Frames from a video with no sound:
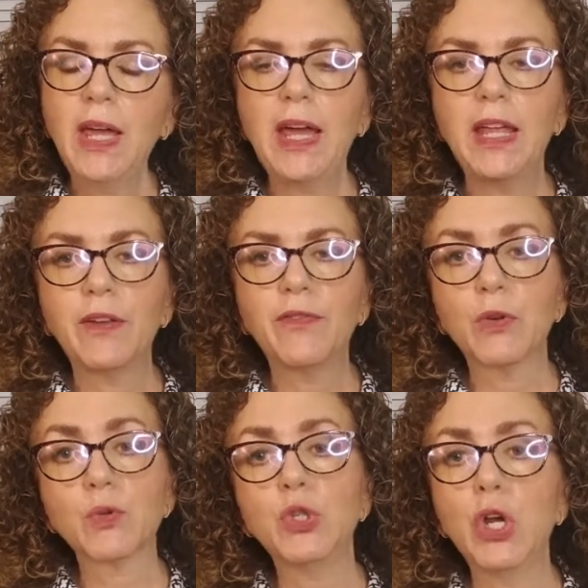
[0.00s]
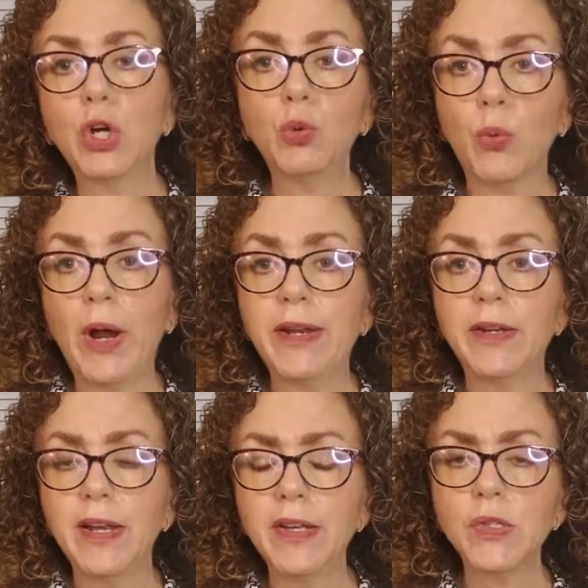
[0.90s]
And if there's no
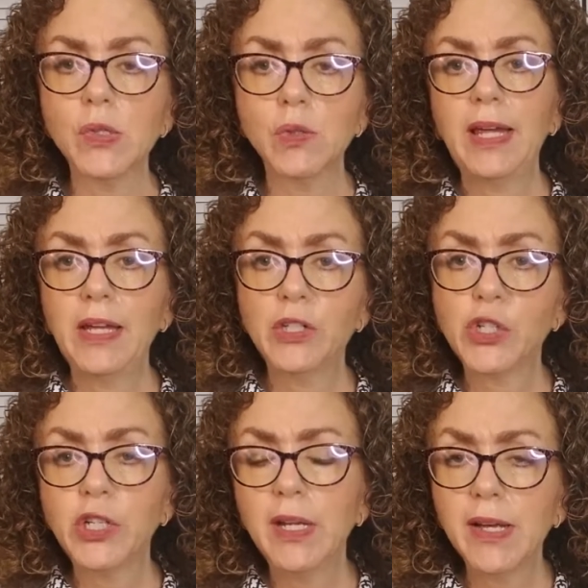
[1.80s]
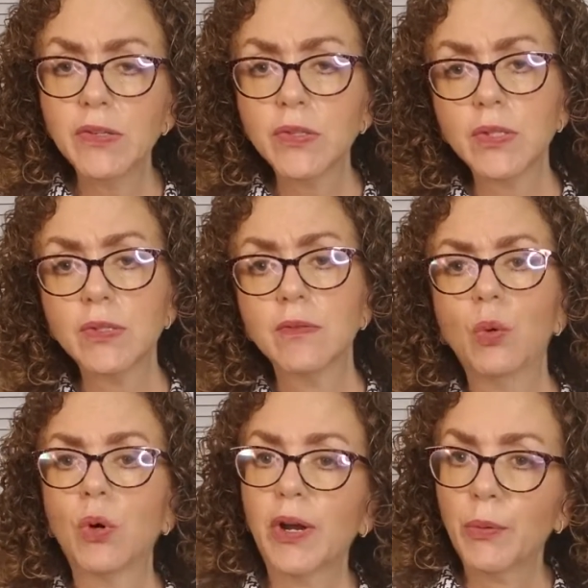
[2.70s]
redness, itchiness,
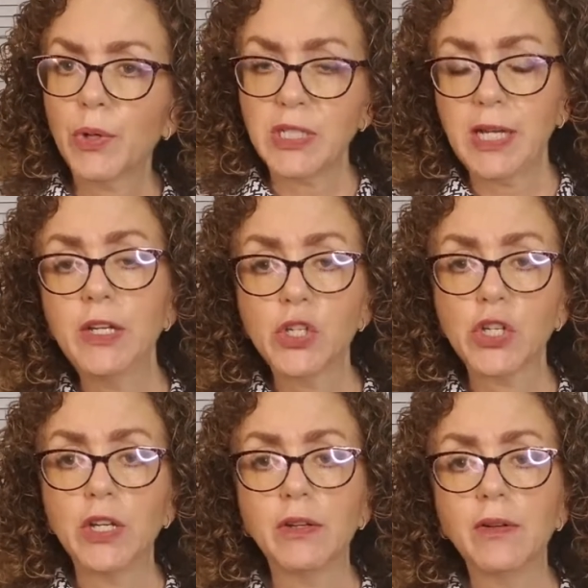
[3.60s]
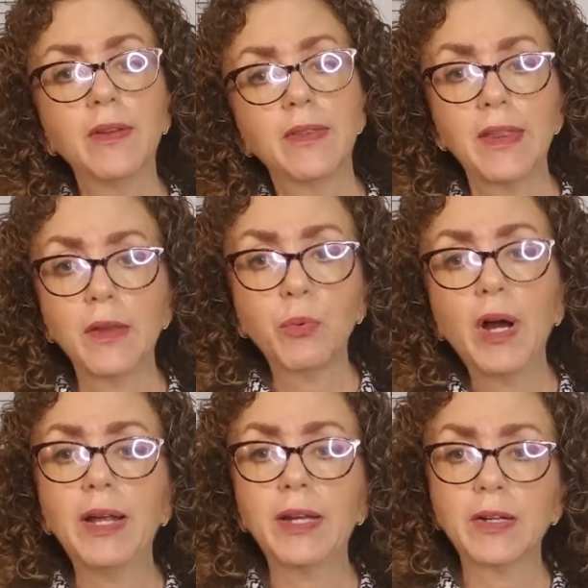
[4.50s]
or irritation, then the
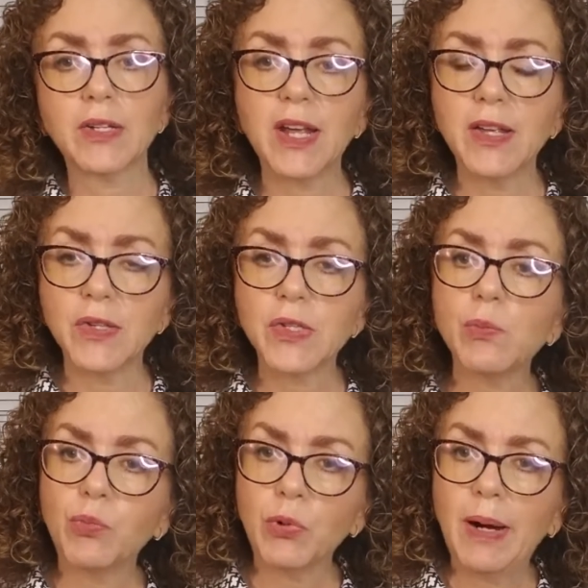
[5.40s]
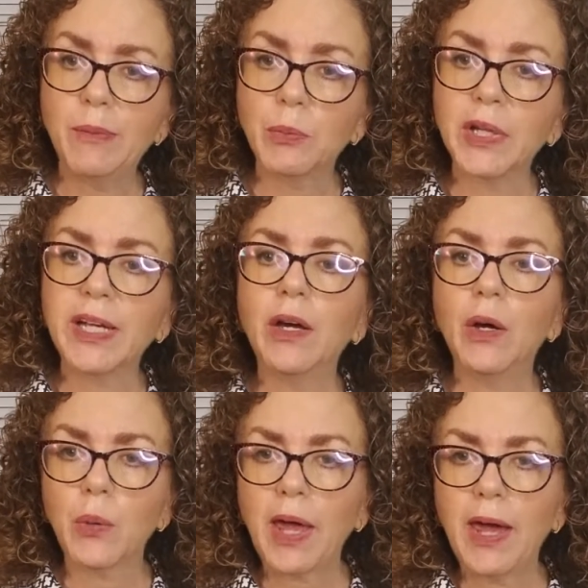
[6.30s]
product is probably
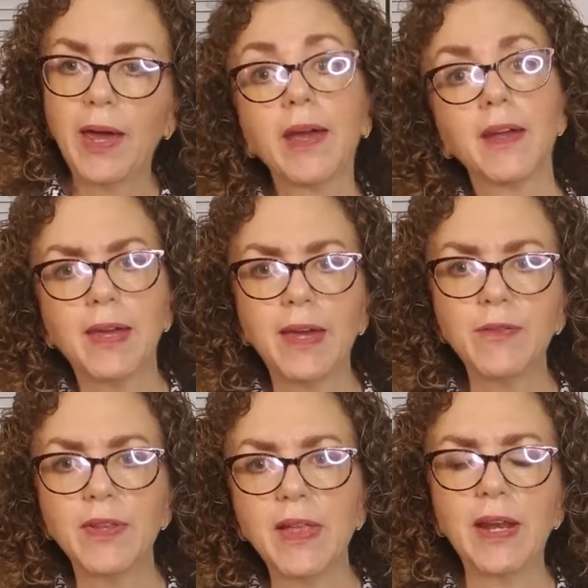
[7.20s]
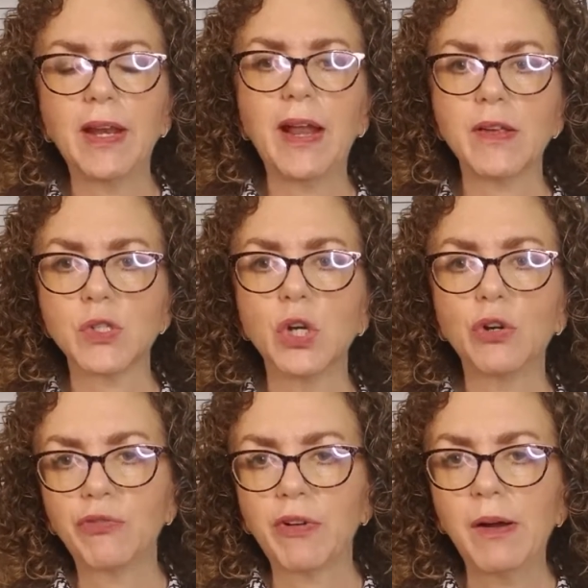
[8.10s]
okay, given that it has no
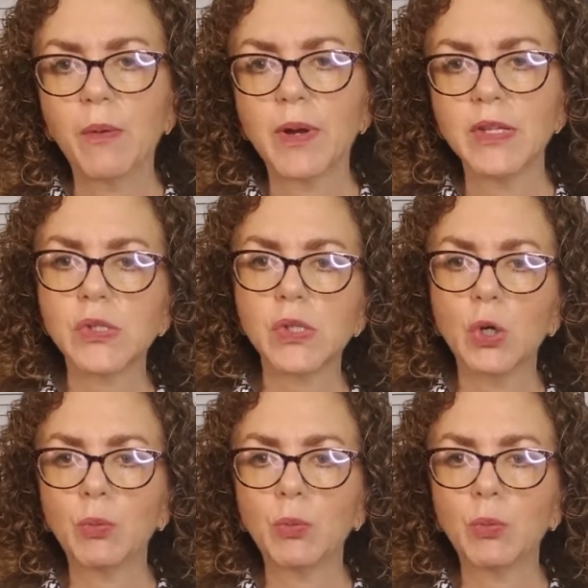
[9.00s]
fragrance or